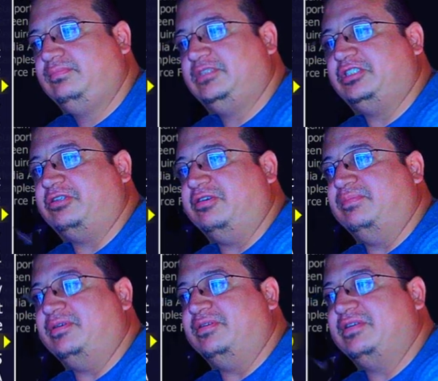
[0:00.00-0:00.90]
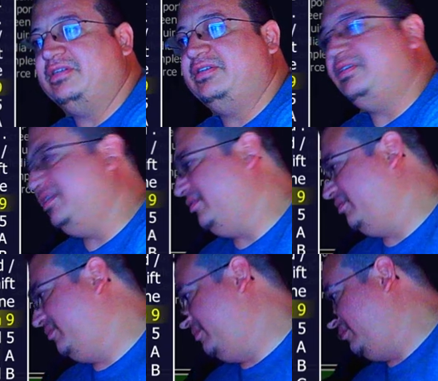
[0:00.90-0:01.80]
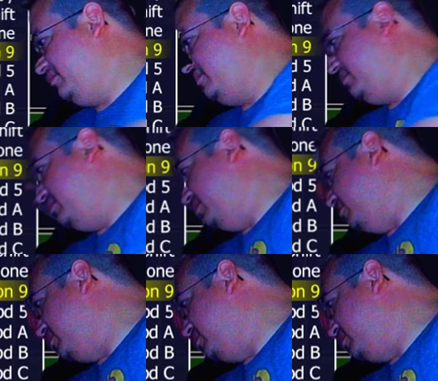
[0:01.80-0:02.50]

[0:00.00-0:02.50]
Start my arcade. I want to